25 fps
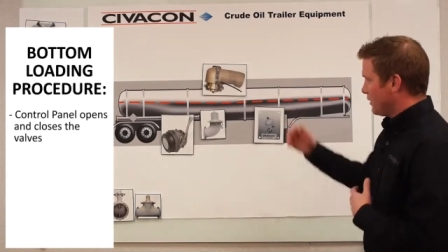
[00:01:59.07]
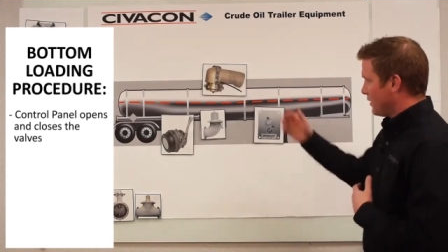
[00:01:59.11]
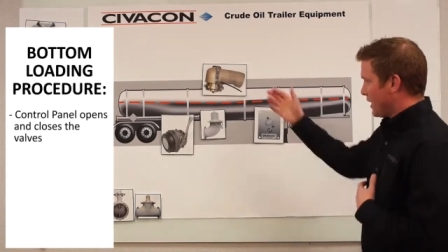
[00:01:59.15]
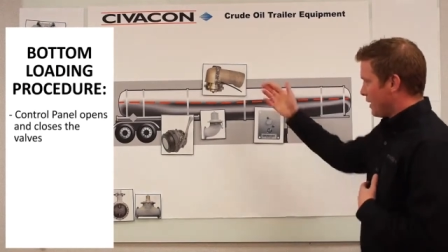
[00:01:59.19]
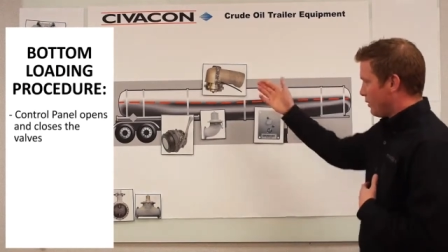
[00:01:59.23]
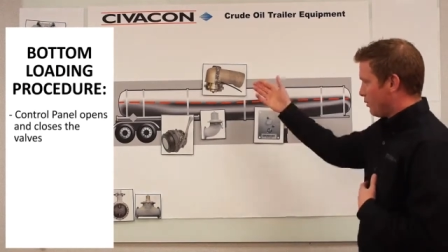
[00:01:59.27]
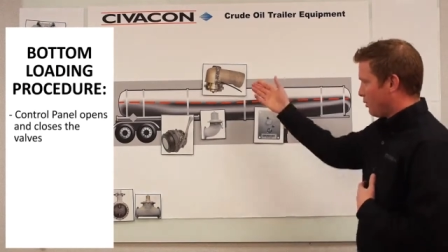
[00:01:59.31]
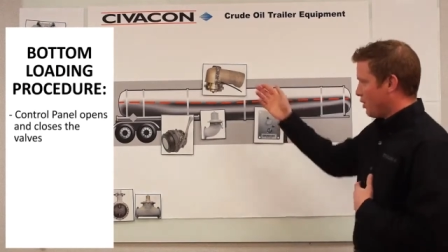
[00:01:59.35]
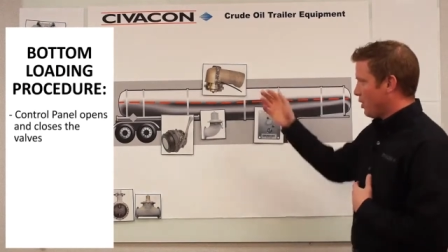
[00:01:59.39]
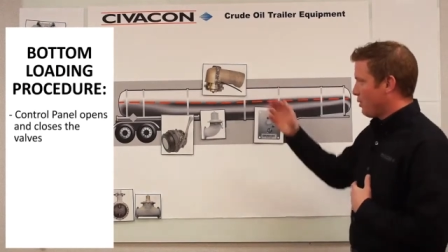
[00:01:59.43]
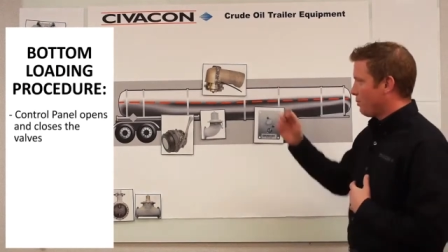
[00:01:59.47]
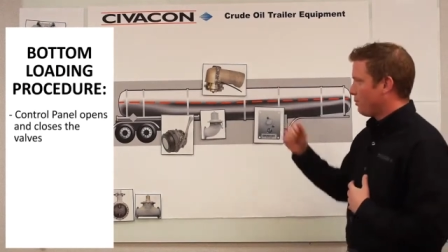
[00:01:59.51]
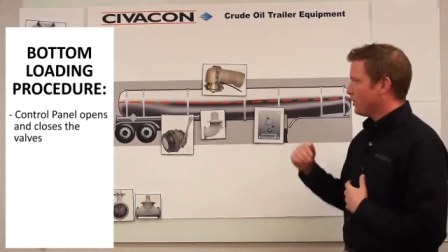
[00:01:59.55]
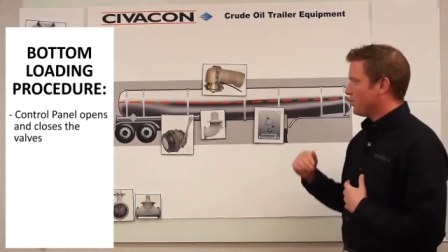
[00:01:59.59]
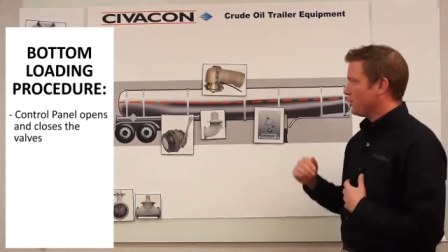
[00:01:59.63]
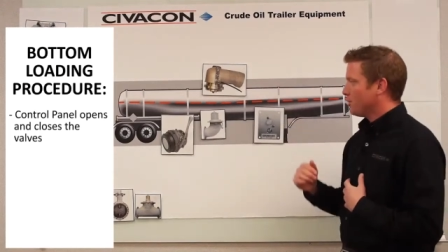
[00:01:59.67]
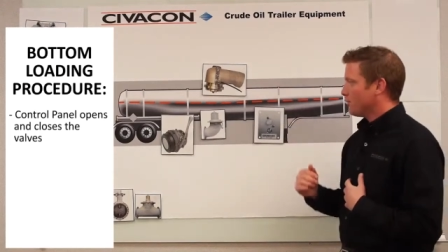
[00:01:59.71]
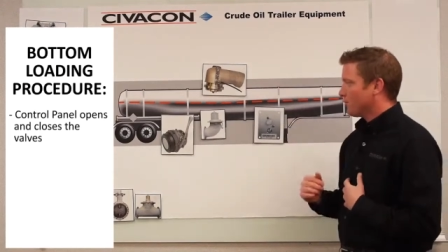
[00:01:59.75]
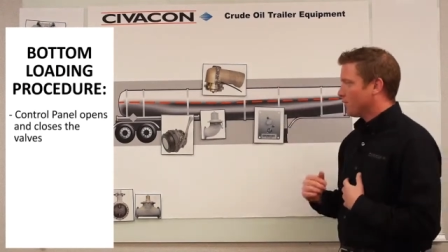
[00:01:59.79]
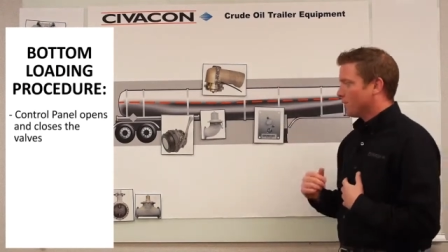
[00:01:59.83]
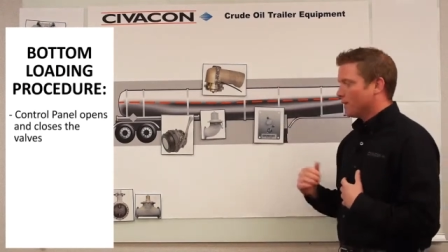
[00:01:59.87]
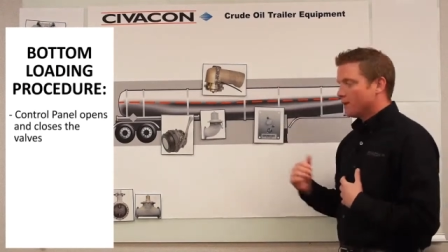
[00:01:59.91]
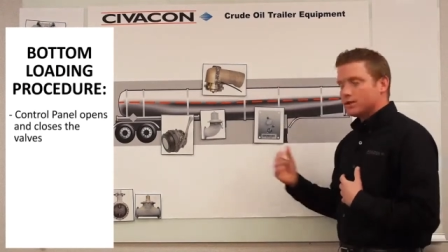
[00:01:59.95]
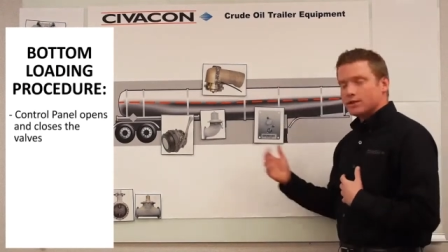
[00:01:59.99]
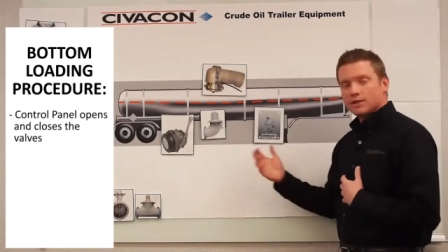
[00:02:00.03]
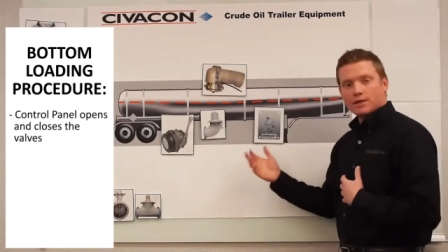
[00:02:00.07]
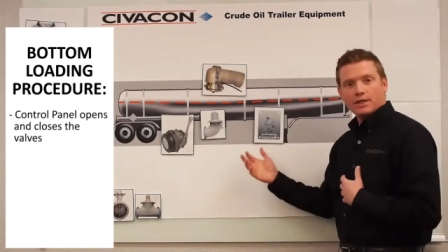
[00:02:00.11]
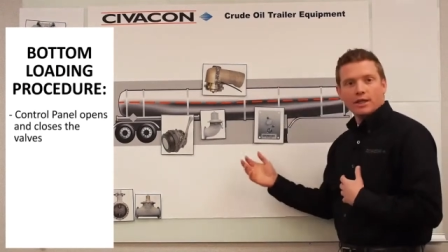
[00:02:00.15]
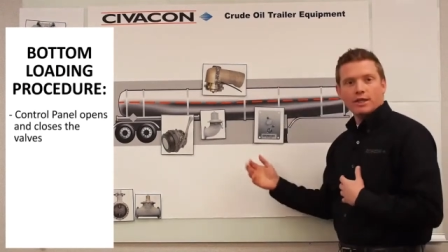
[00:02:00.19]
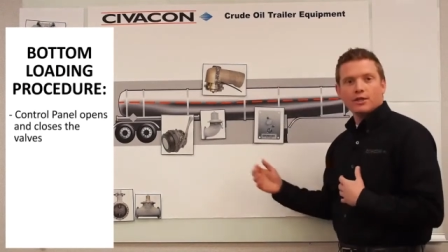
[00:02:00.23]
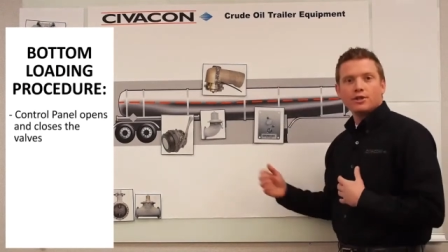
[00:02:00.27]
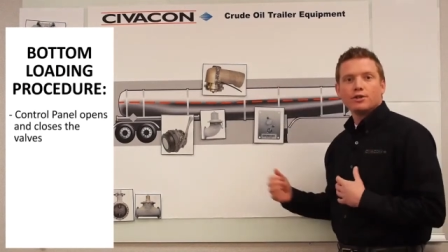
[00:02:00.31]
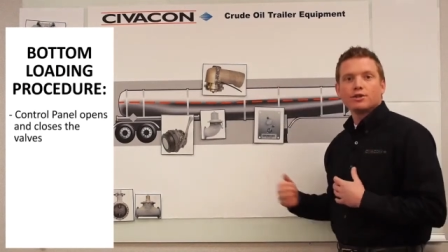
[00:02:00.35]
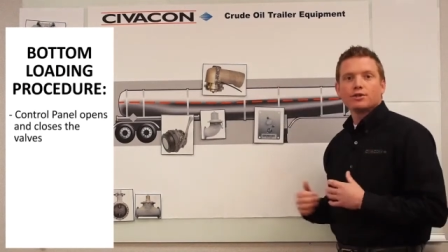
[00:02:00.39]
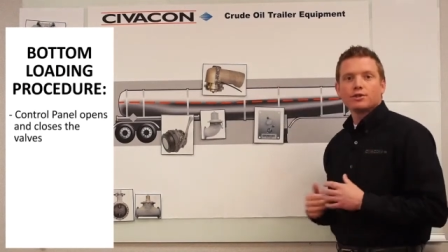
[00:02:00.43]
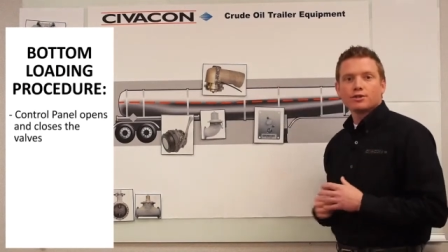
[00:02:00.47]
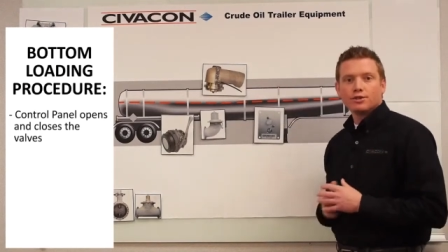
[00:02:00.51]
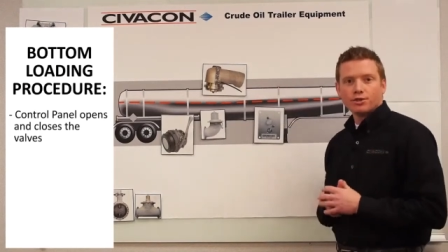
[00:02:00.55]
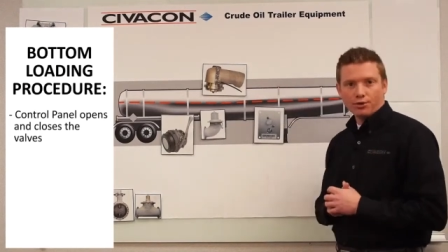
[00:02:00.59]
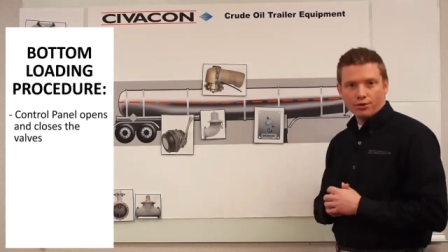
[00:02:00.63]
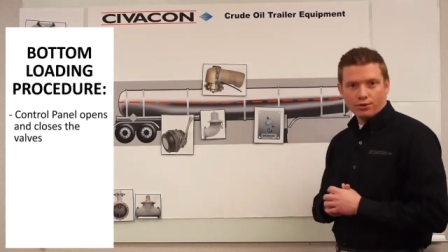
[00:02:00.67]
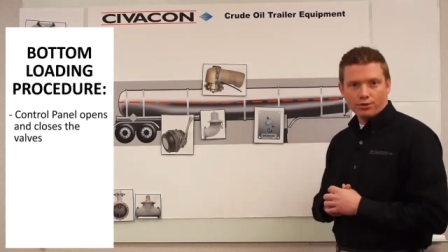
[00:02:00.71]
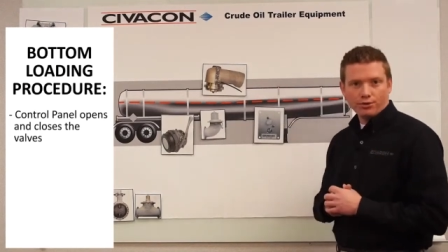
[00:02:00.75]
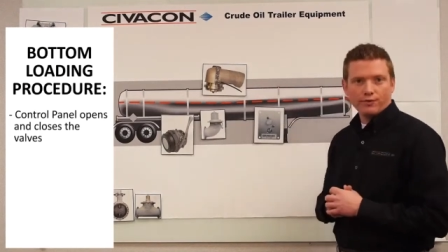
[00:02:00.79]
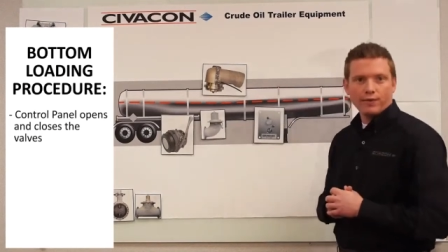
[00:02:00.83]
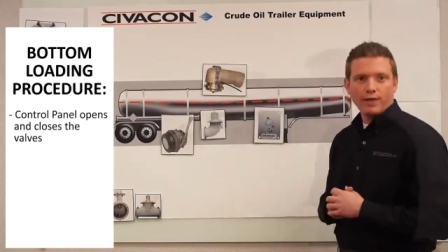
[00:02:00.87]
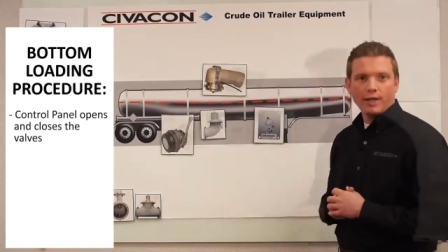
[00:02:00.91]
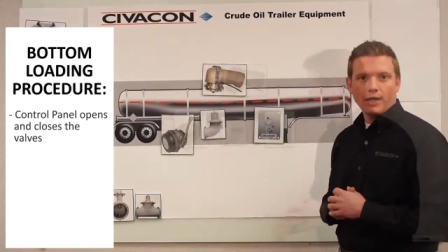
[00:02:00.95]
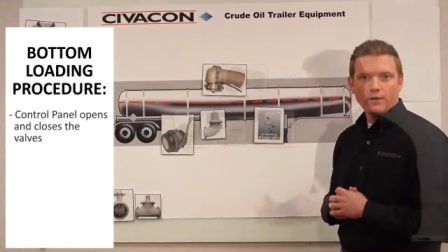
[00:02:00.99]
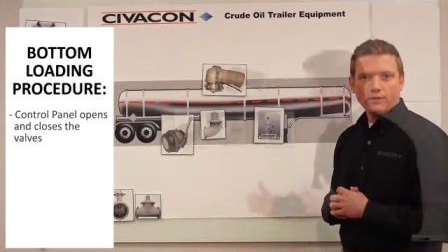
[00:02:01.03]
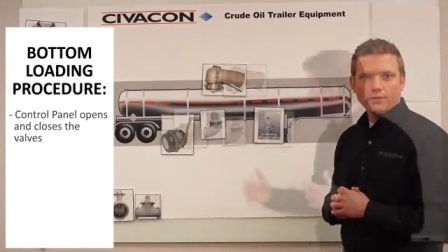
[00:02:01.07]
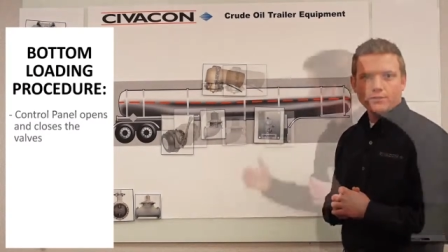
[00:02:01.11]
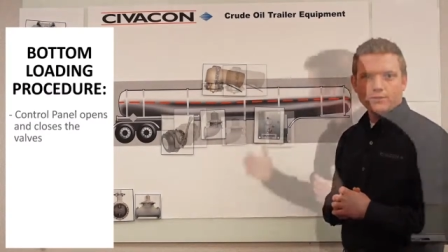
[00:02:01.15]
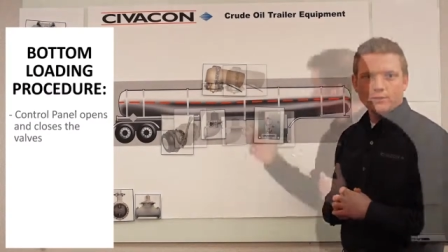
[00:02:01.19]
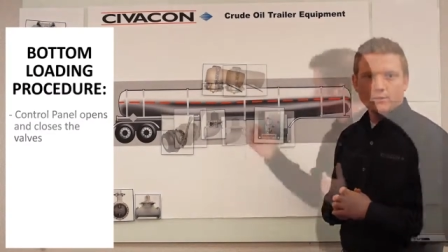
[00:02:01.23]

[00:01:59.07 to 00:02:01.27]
that will open your vents and your internal valves.